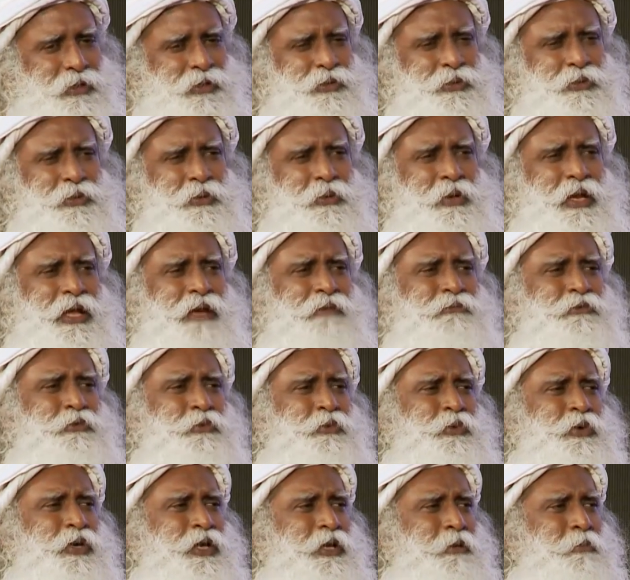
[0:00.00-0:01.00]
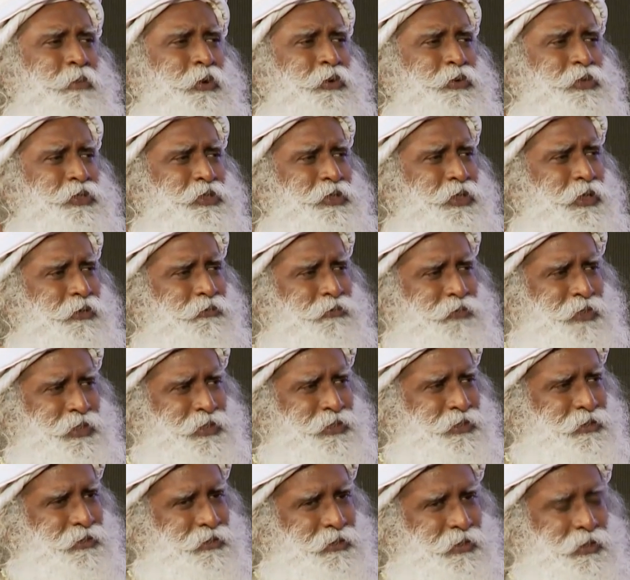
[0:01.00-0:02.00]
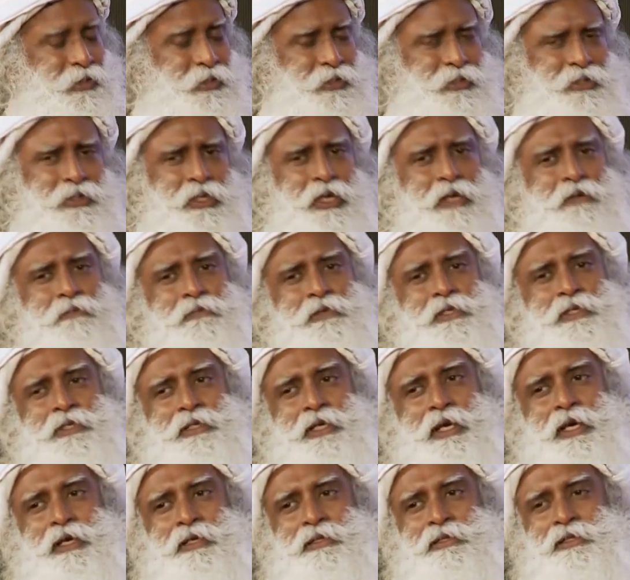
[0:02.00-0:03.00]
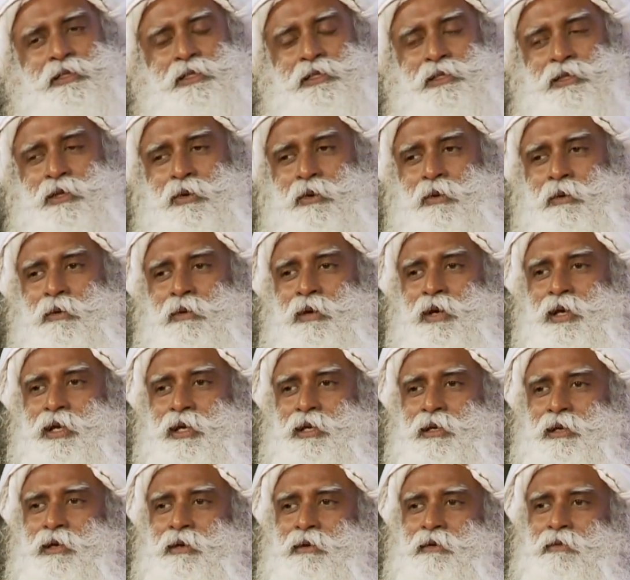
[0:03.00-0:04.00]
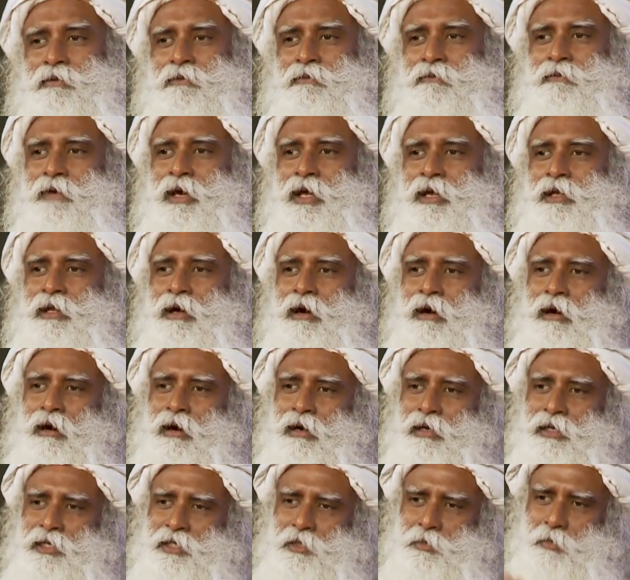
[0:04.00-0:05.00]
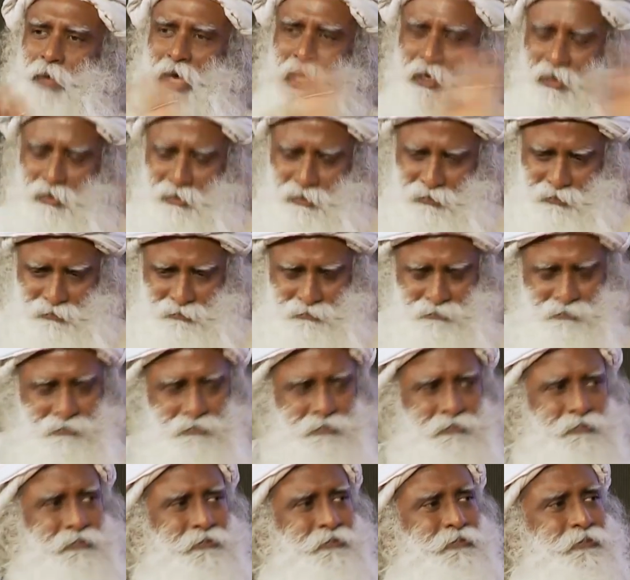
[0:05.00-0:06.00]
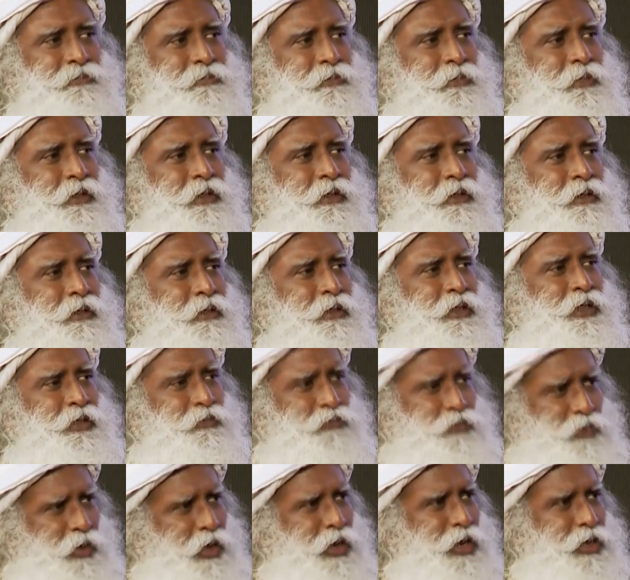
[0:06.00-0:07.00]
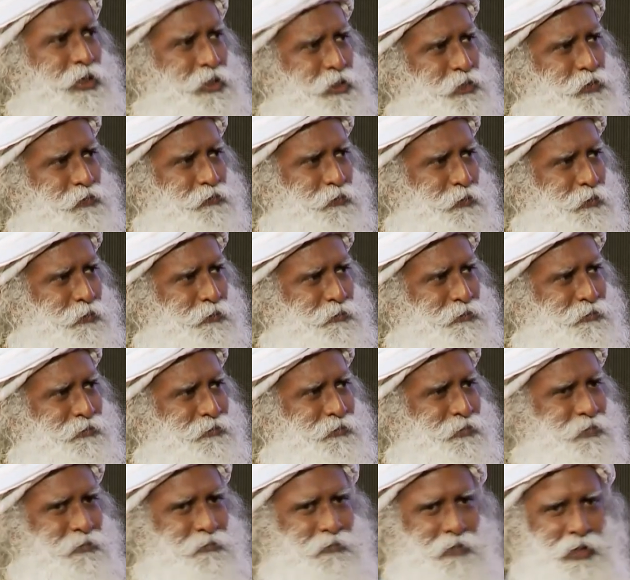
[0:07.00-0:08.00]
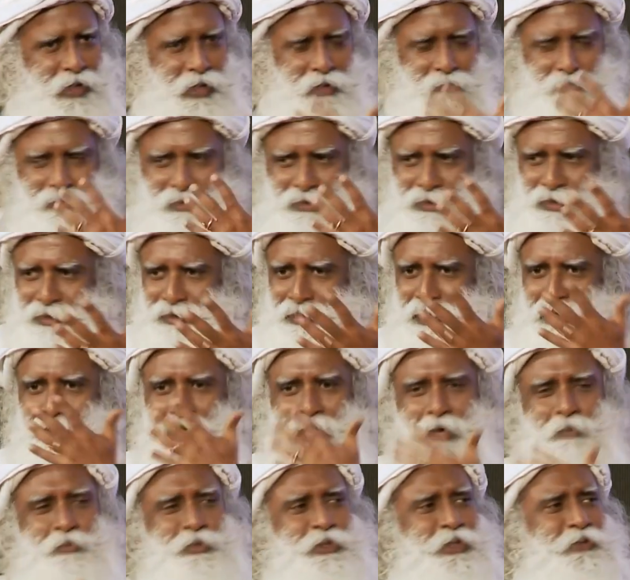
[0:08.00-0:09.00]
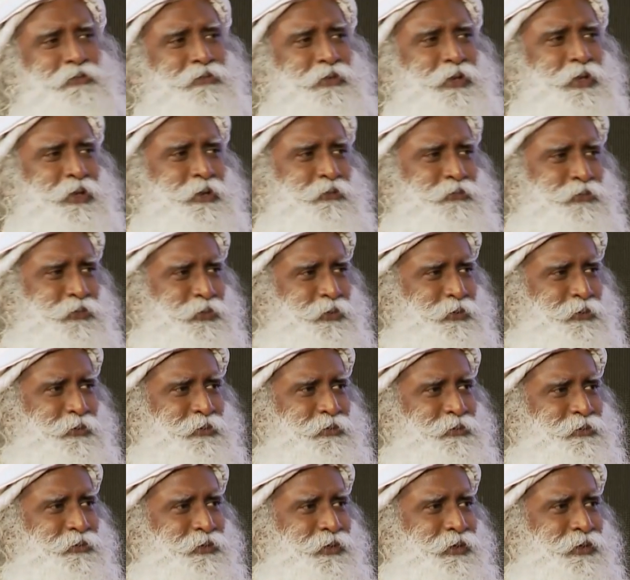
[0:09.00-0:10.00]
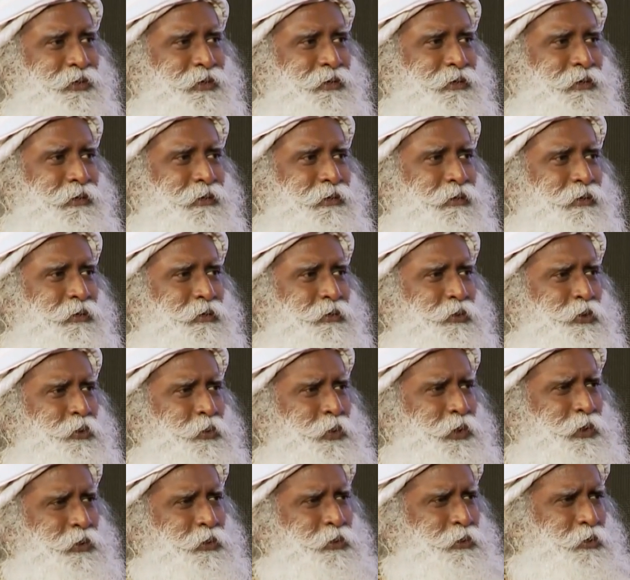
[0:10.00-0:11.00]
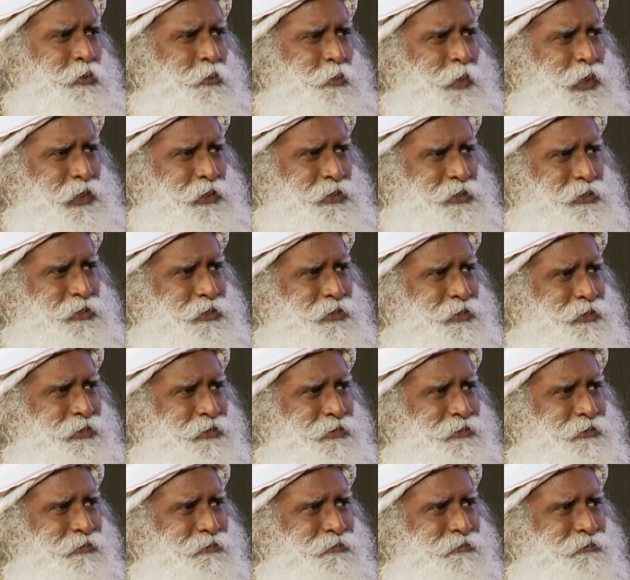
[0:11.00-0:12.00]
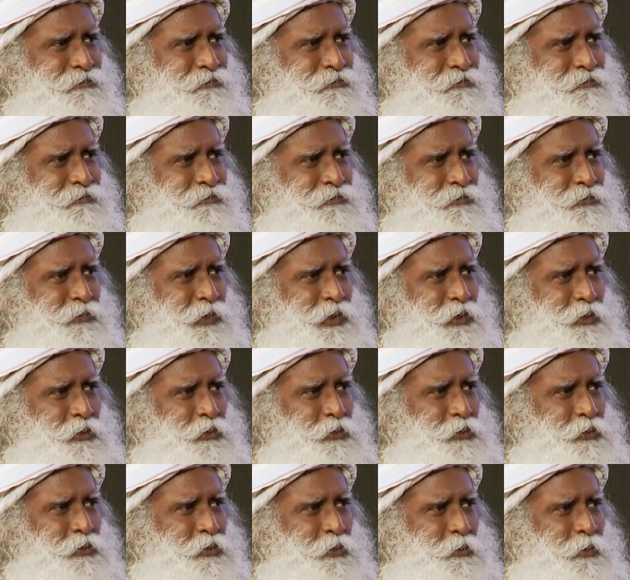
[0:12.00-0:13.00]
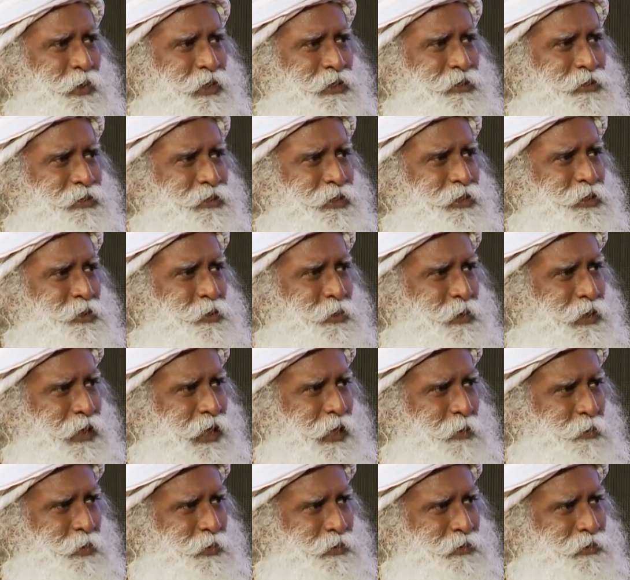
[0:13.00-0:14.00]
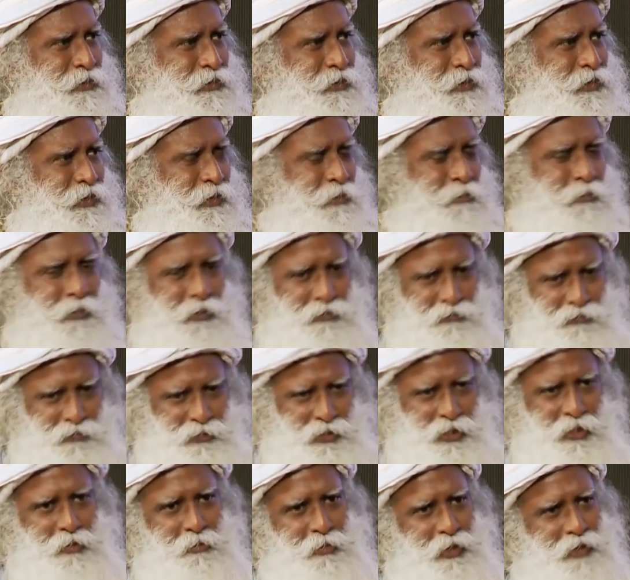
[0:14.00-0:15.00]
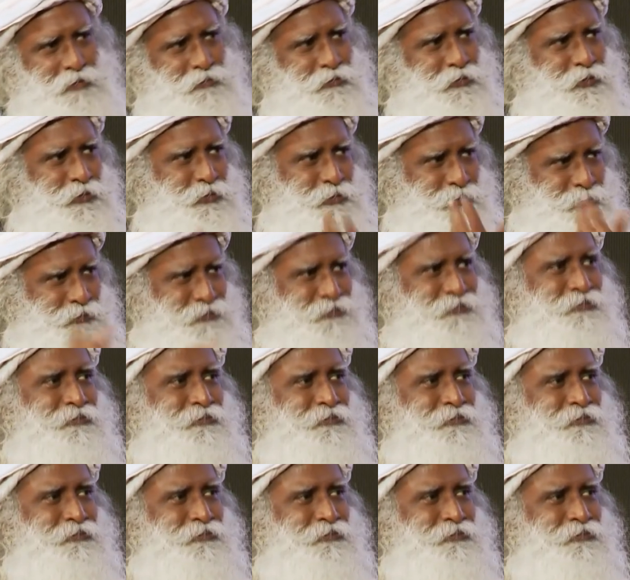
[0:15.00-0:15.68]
you don't have to worry about service. Service exists only where the heart is barren. If your heart is full for everything that comes in front of you, you will do your best. When you do your best, things will happen, both for him and for you.